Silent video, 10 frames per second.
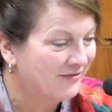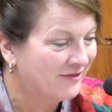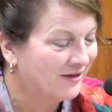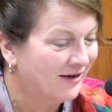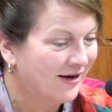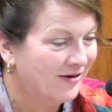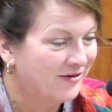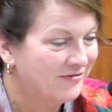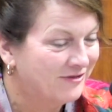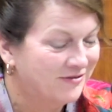there higher
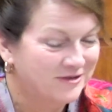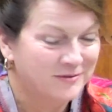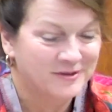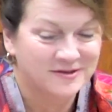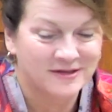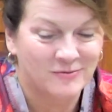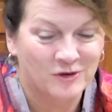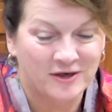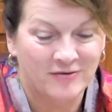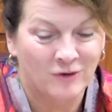than 50, but some
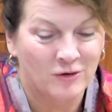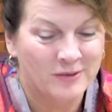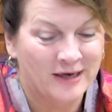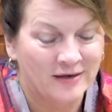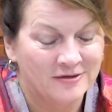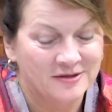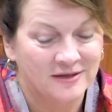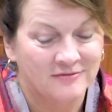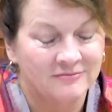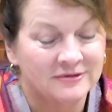wanted rollback, so.